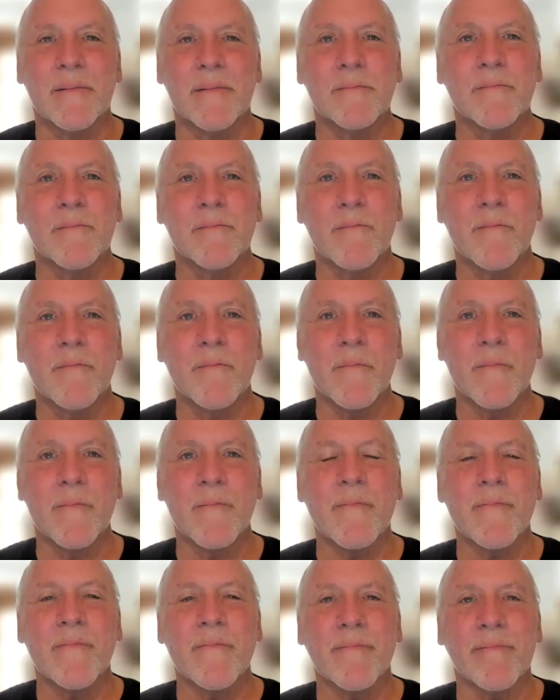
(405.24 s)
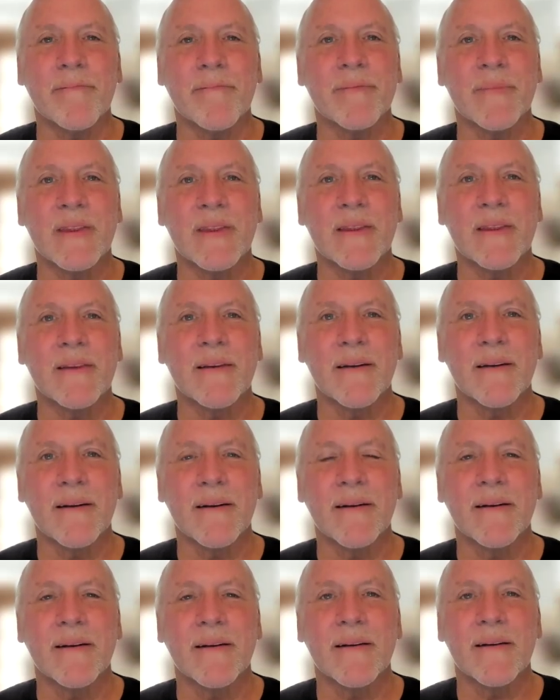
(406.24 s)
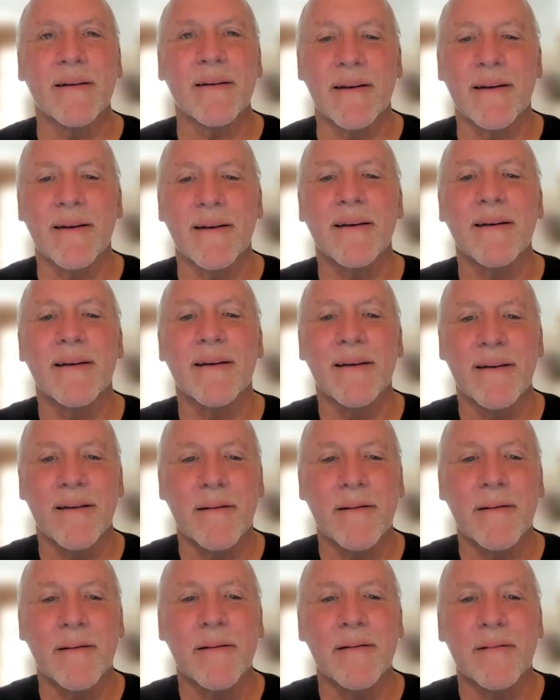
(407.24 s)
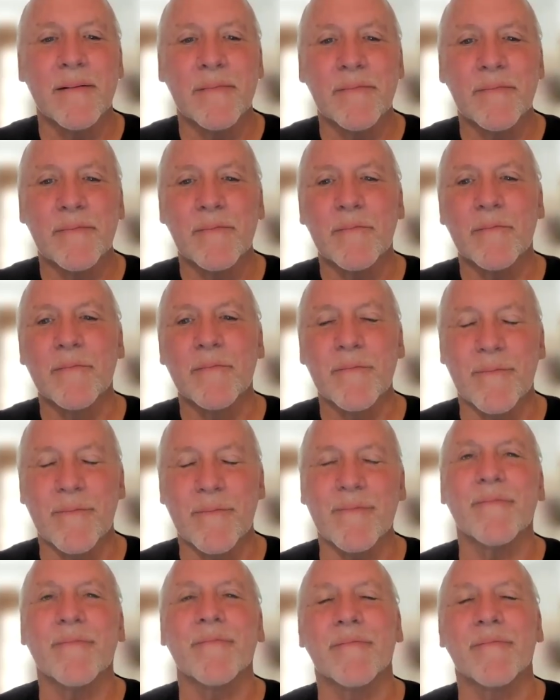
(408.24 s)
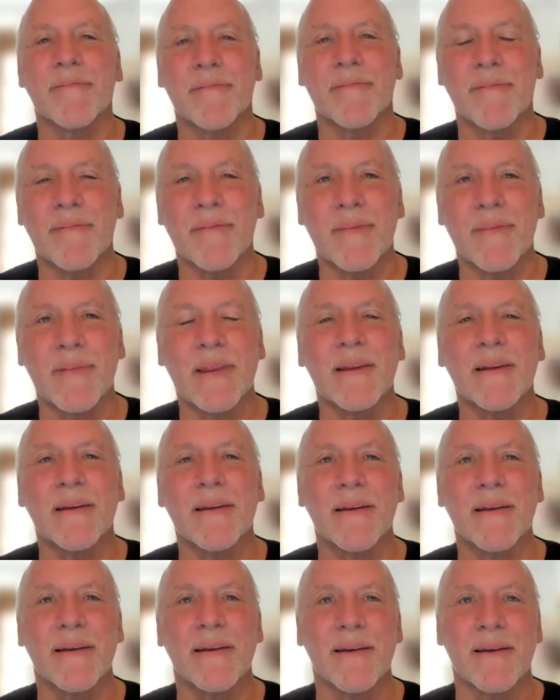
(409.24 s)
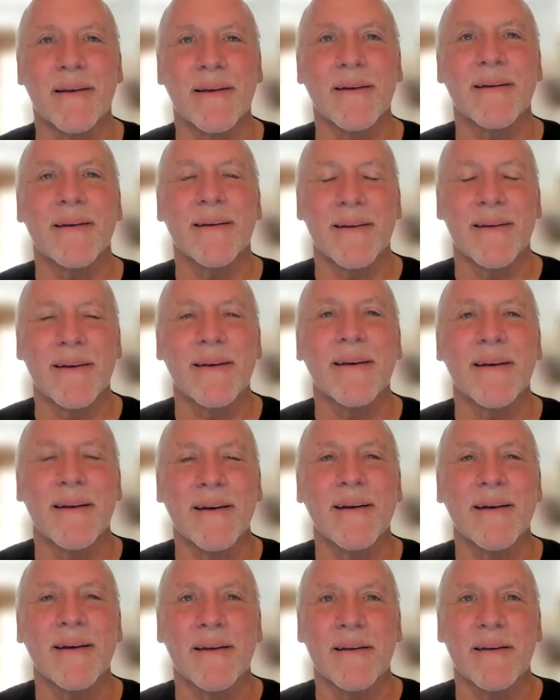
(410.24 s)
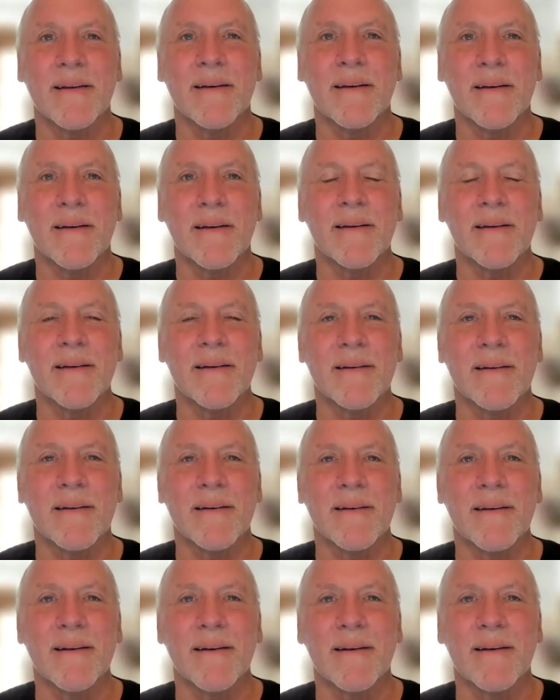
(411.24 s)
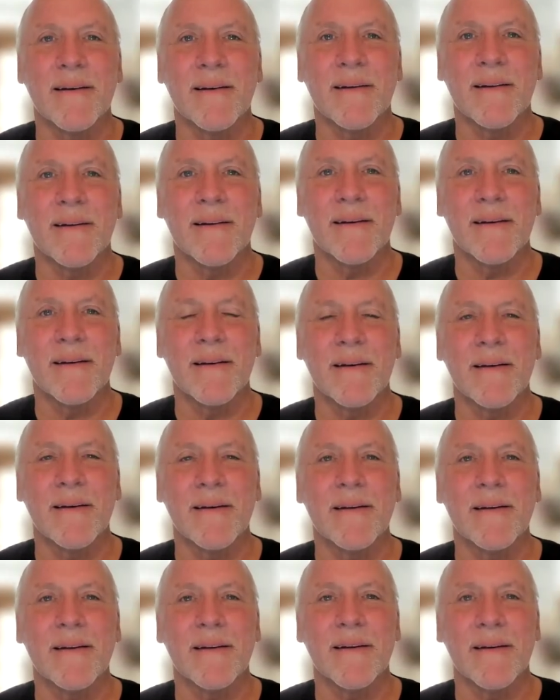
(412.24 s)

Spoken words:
[no speech]